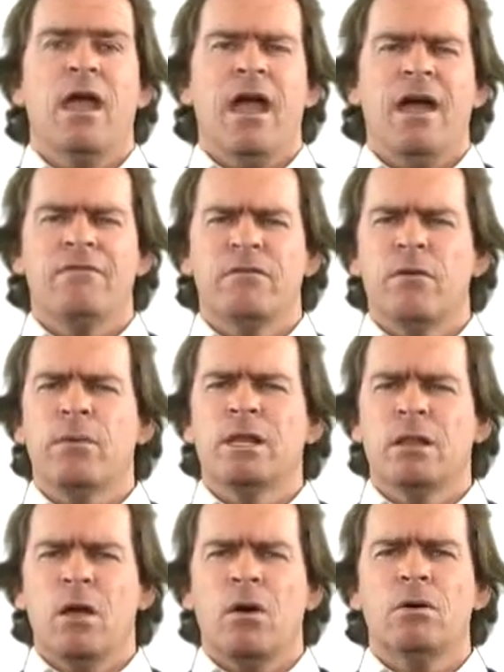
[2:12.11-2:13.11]
have a very
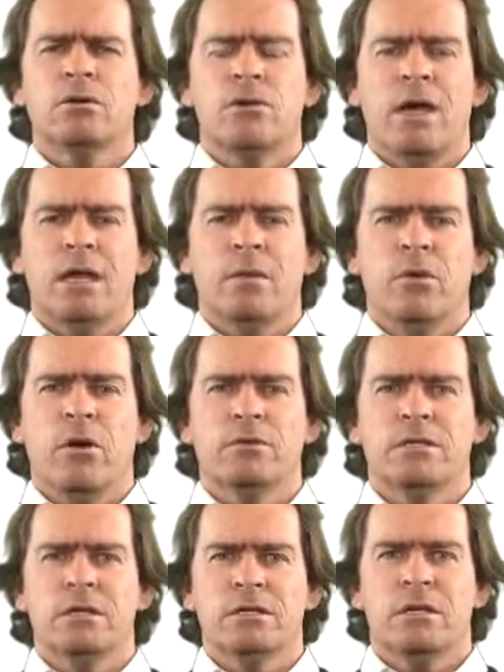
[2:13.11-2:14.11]
long training
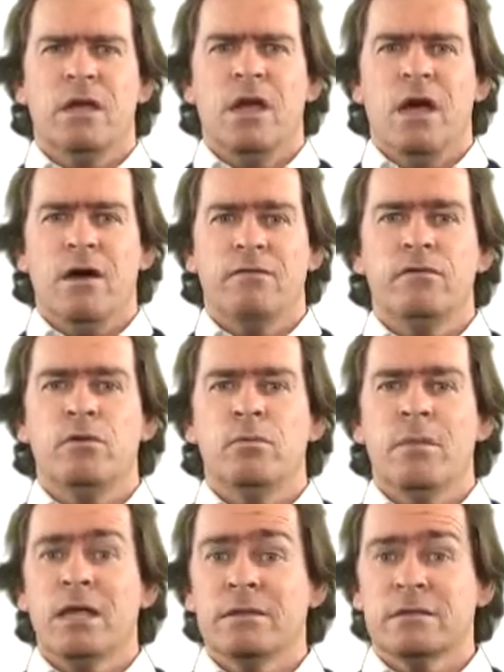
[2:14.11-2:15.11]
process, a few
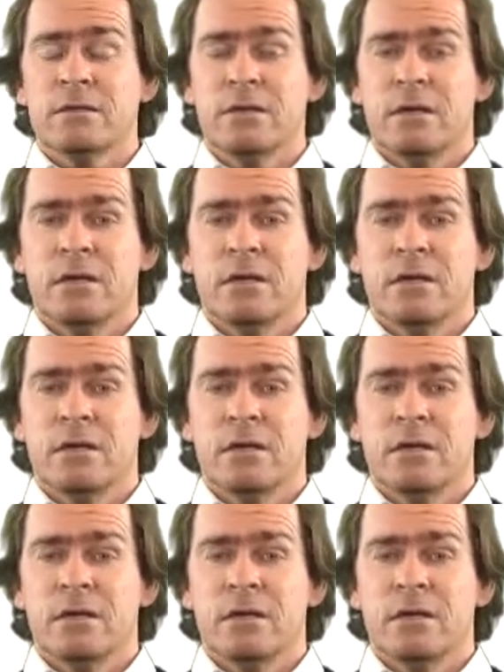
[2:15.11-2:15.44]
months.